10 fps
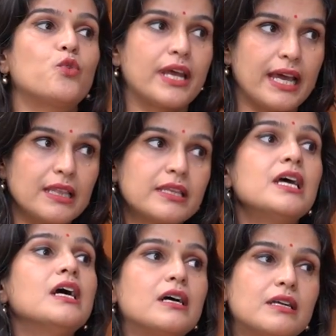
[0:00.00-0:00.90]
own health,
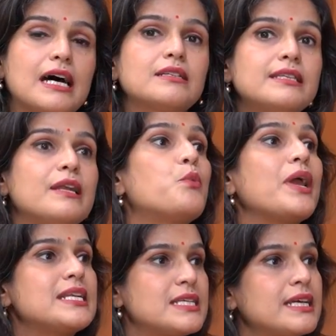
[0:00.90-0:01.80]
rather than
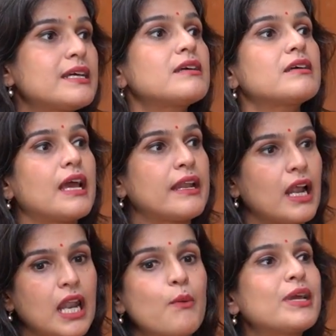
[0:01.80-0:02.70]
waiting and
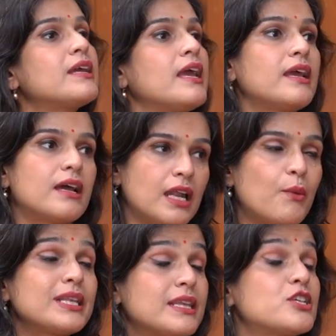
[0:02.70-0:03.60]

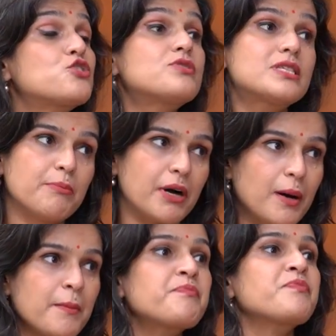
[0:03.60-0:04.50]
allowing things to simmer
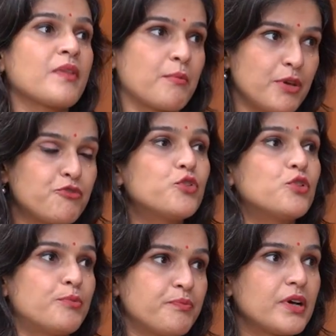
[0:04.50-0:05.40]

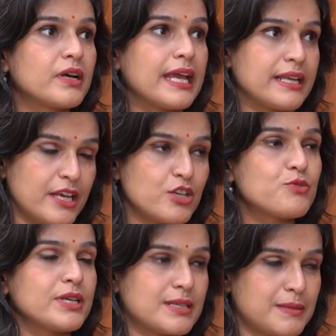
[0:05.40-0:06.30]
before getting
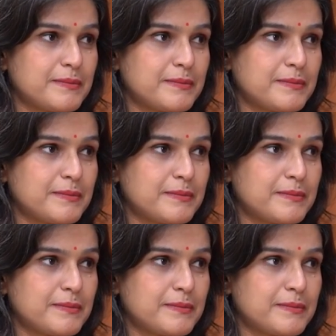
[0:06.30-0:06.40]
into it.